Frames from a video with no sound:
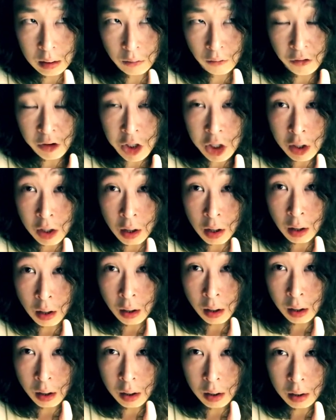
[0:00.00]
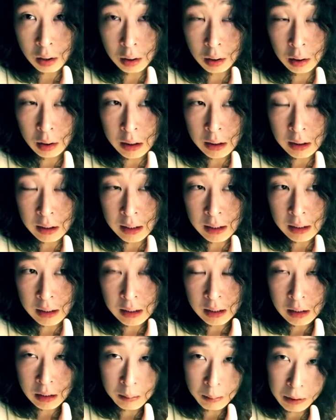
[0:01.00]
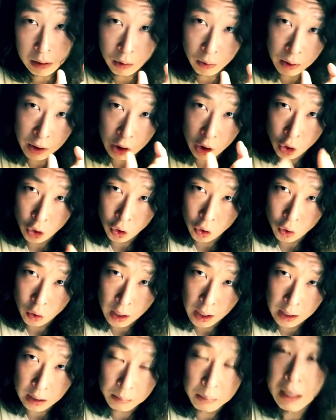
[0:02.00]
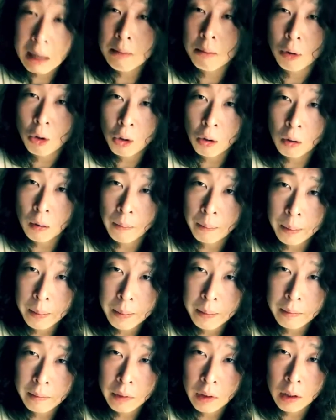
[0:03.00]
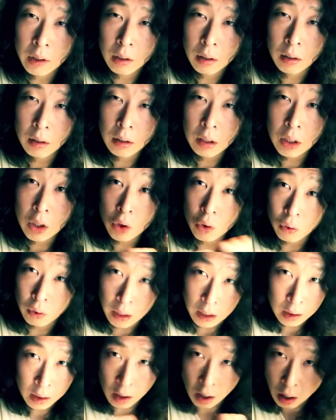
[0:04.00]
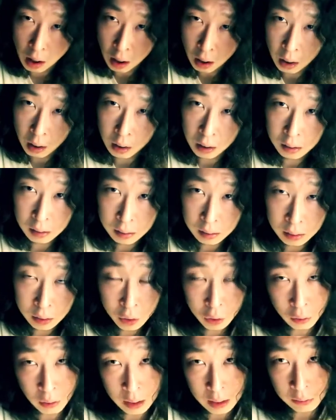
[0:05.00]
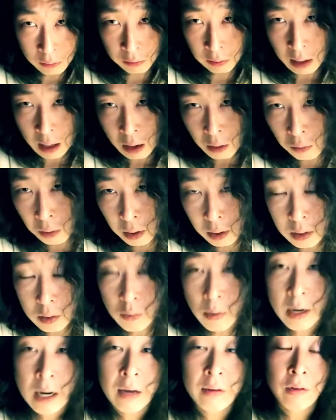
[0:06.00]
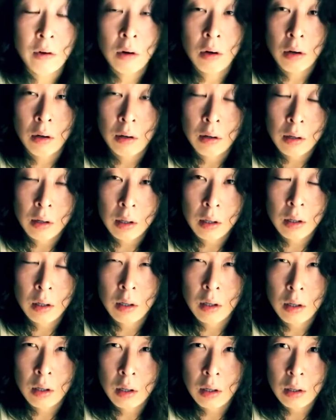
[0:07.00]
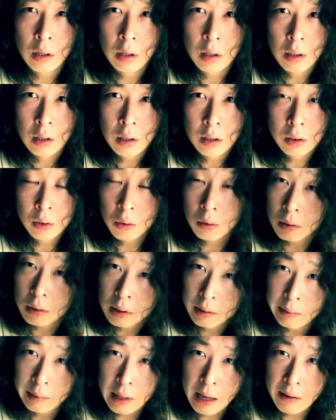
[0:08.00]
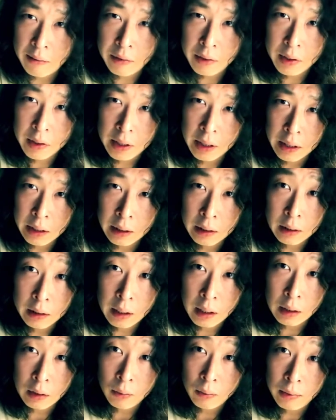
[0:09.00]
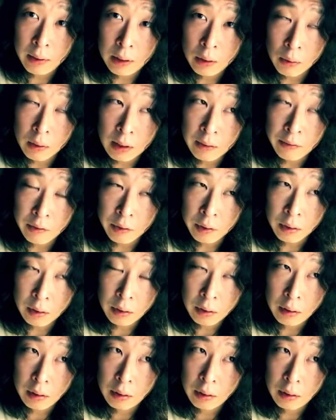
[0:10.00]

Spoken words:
physical distances between you and people, you and cars, you and flowers, whatever. Those, everything that we don't even